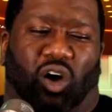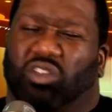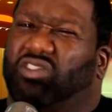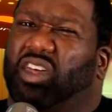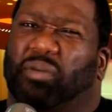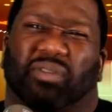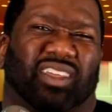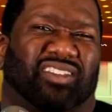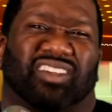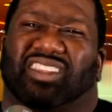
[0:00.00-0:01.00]
On
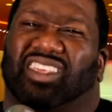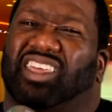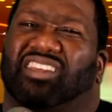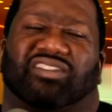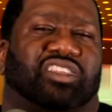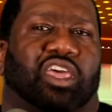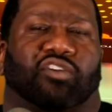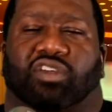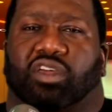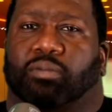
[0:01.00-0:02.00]
something
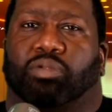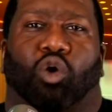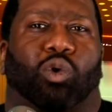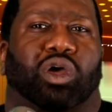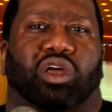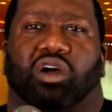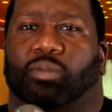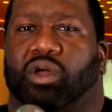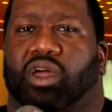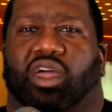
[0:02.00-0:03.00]
insignificant, blow it
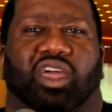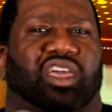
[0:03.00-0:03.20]
up